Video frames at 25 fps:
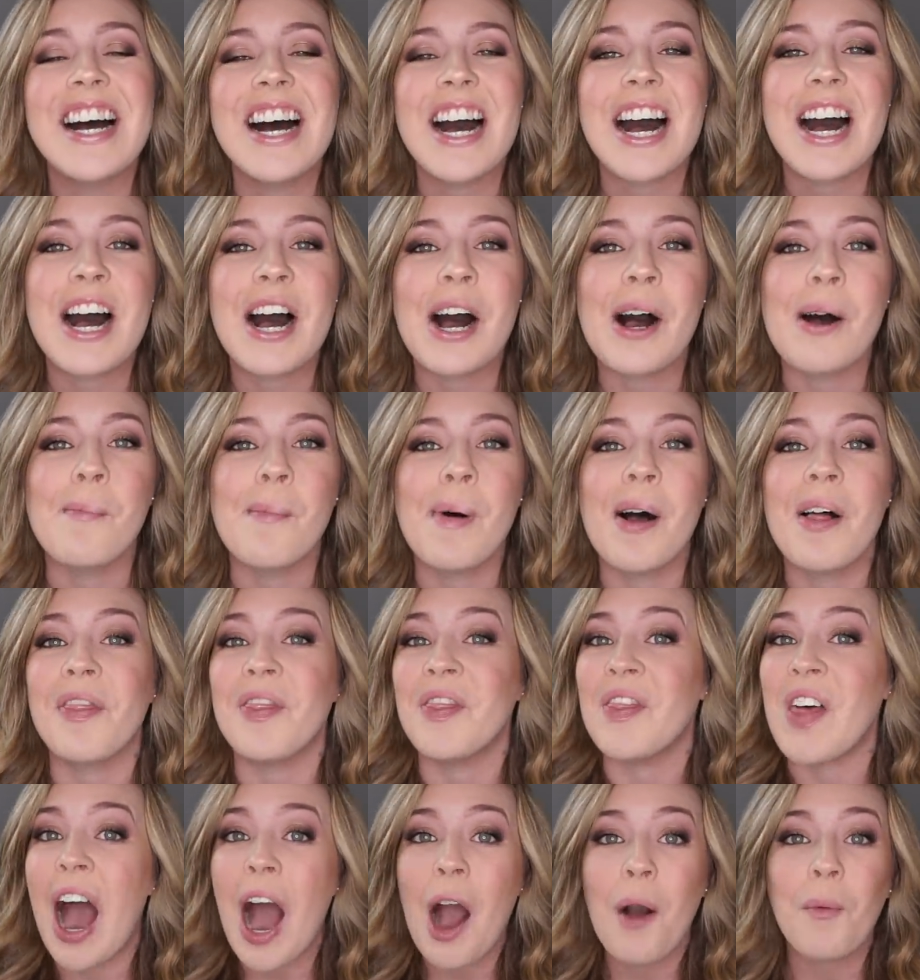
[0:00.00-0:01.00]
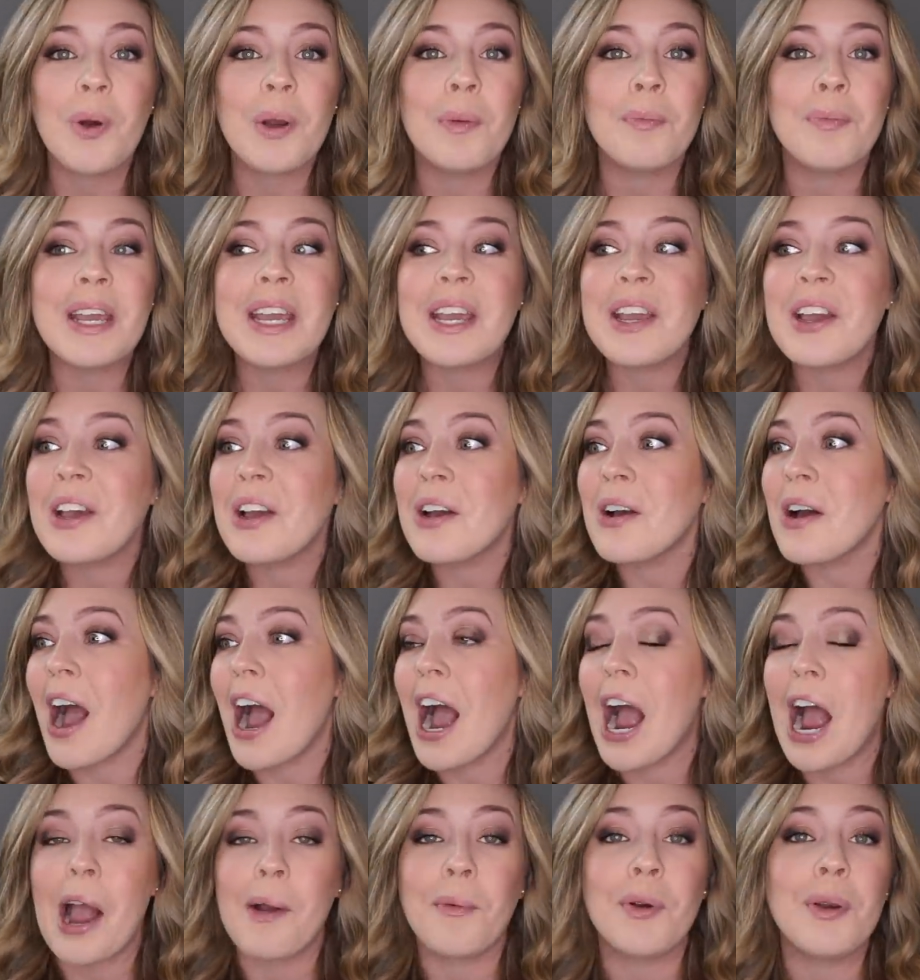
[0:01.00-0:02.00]
I would
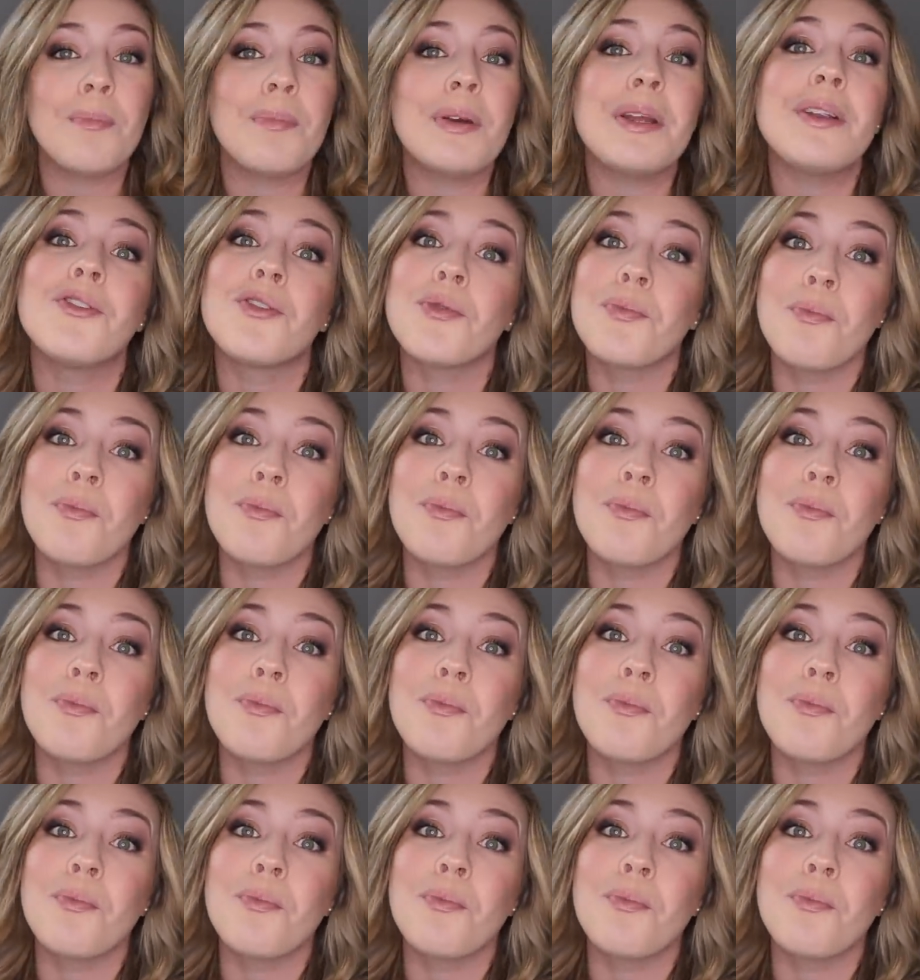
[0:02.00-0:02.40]
be